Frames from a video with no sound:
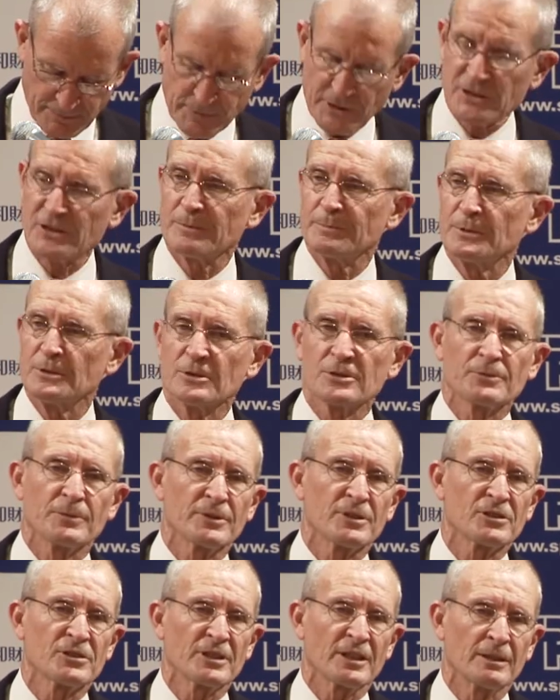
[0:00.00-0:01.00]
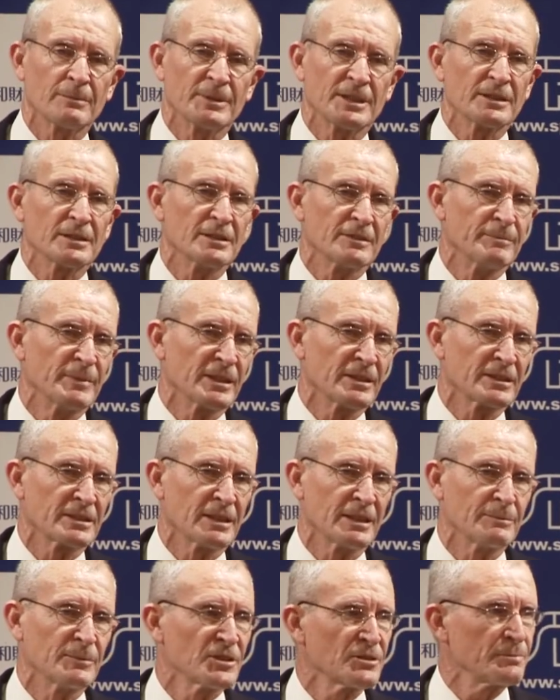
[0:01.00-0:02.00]
of Principles for the Settlement of
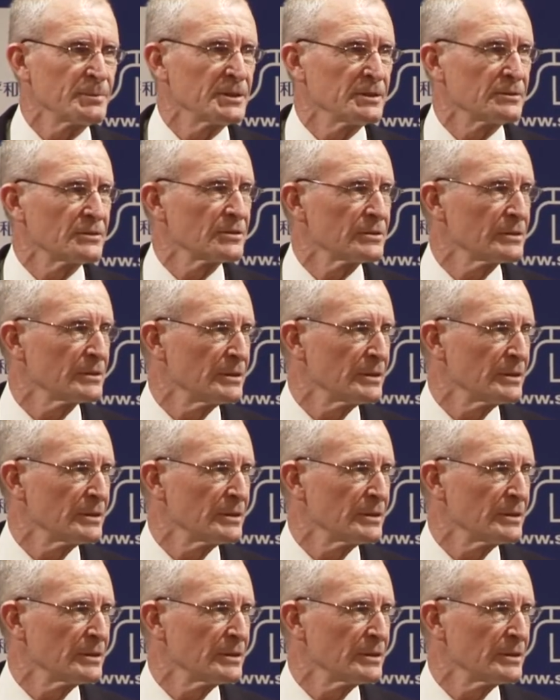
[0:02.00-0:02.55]
Maritime Disputes